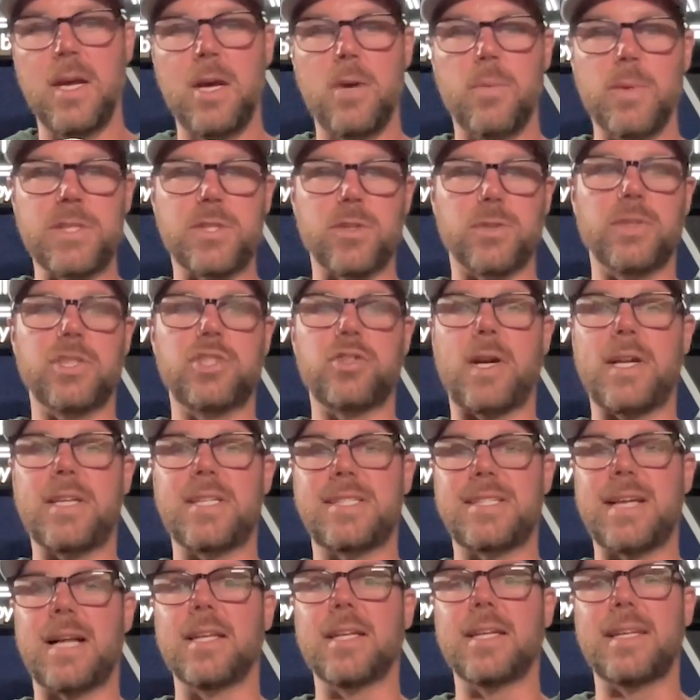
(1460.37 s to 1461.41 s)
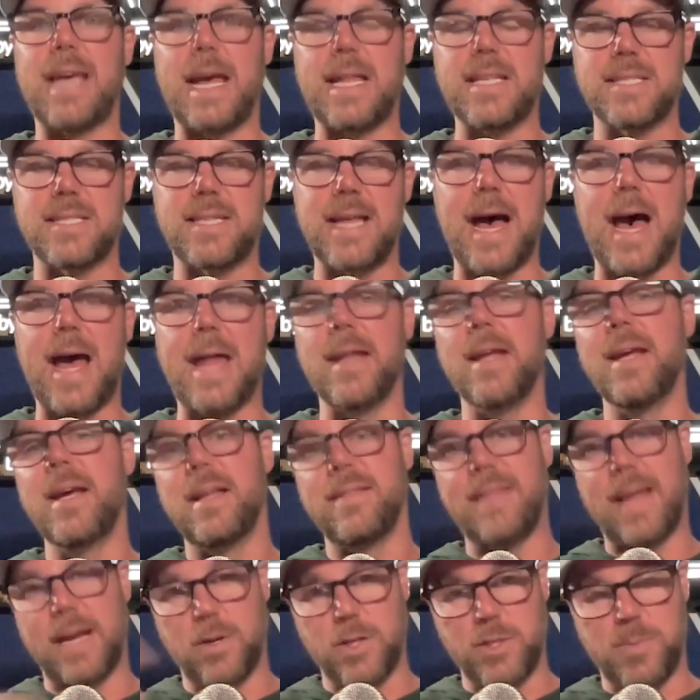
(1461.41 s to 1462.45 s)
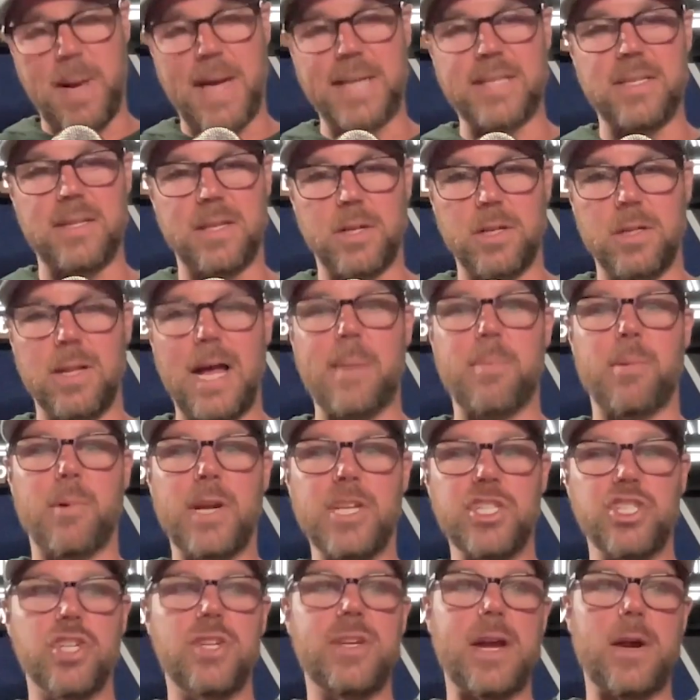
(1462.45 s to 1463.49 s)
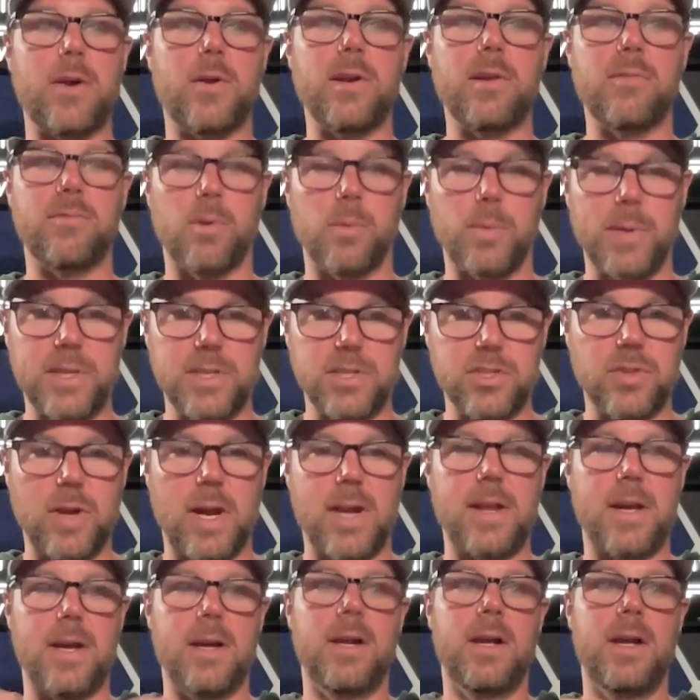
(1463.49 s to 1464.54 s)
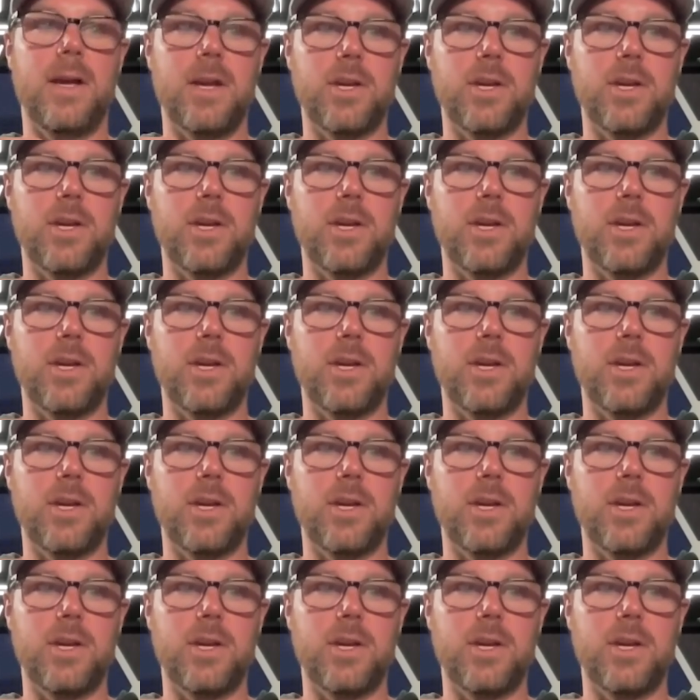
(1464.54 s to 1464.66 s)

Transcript: We certainly try to sell against that. That goes back to the collaboration narrative where we can try to